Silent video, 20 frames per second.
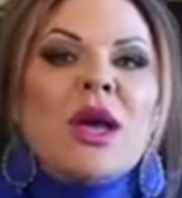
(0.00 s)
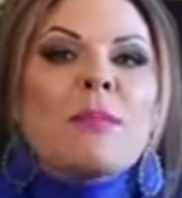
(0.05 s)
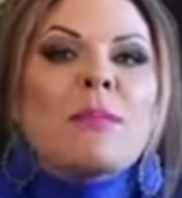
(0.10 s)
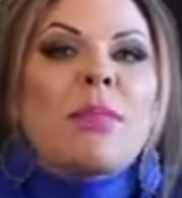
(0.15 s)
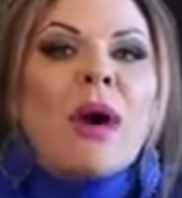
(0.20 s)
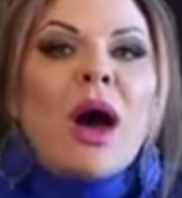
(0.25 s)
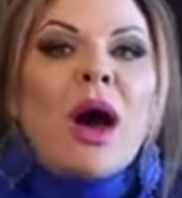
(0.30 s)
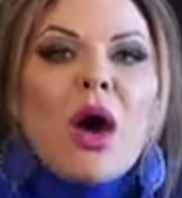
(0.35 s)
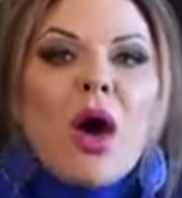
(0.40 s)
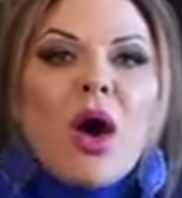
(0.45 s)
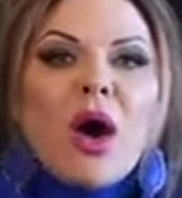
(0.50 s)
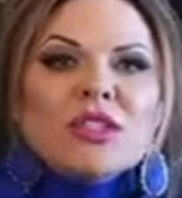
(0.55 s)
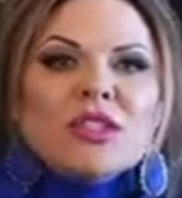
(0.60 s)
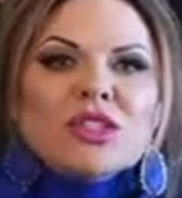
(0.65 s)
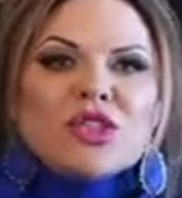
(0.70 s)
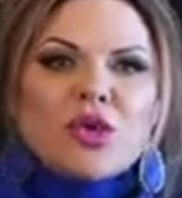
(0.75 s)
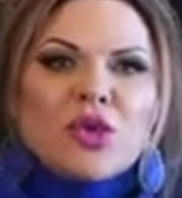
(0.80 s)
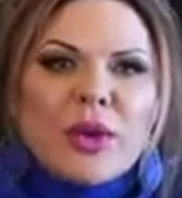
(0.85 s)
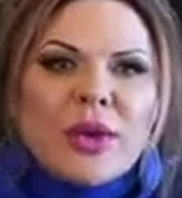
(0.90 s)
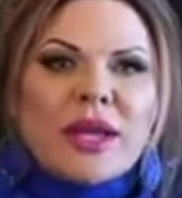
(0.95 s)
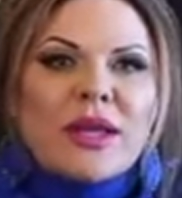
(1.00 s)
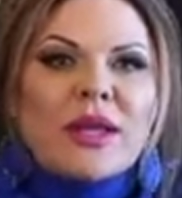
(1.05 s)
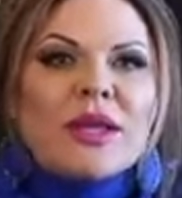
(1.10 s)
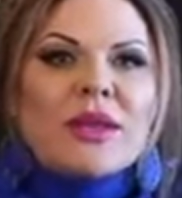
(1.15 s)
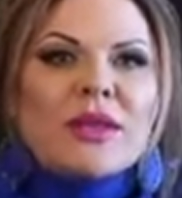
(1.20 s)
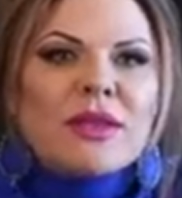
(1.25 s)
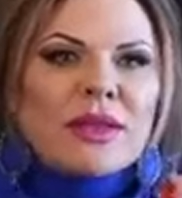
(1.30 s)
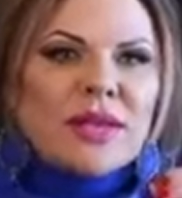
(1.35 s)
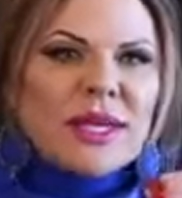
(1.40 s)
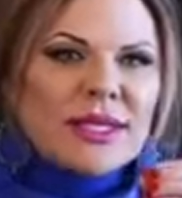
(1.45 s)
by
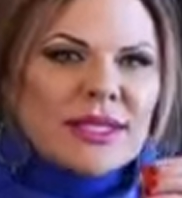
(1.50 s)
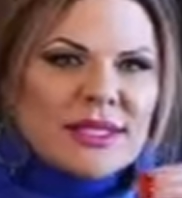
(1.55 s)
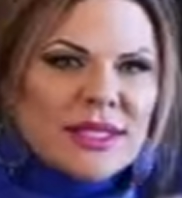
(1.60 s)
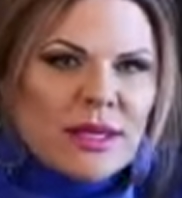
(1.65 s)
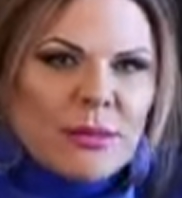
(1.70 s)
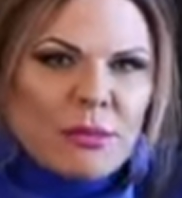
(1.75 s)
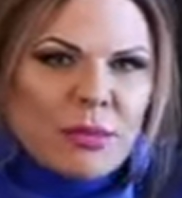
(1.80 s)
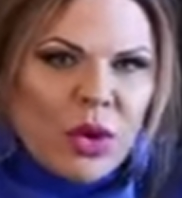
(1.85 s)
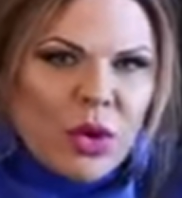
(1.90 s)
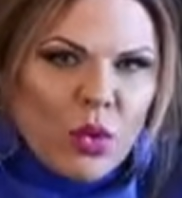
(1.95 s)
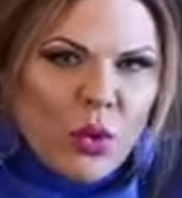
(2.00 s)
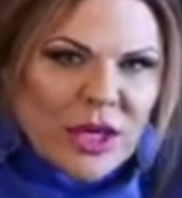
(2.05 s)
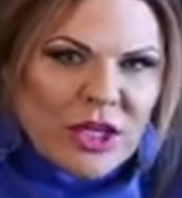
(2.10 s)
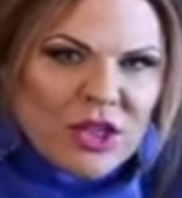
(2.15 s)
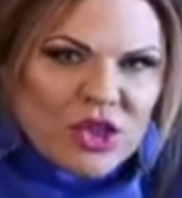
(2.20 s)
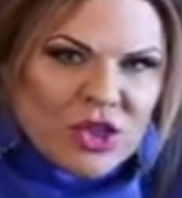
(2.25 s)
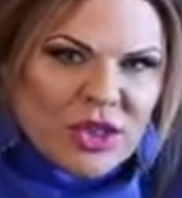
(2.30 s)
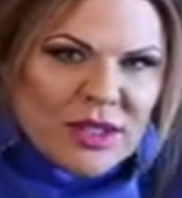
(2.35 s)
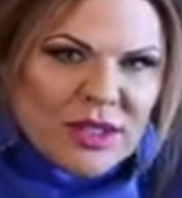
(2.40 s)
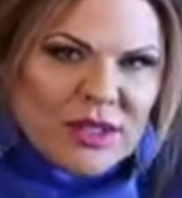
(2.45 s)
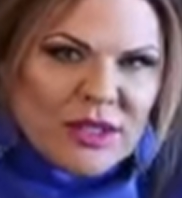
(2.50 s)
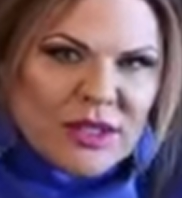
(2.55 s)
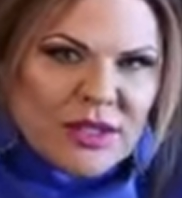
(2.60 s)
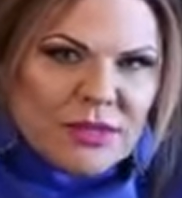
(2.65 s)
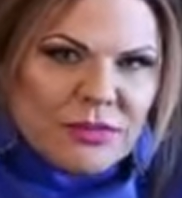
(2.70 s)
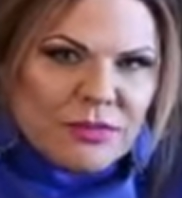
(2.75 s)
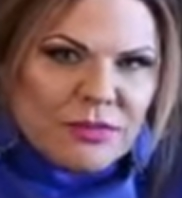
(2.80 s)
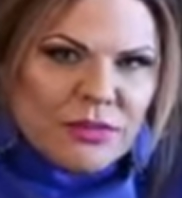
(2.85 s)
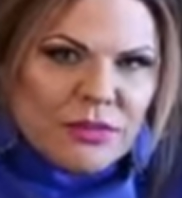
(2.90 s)
answering these simple questions.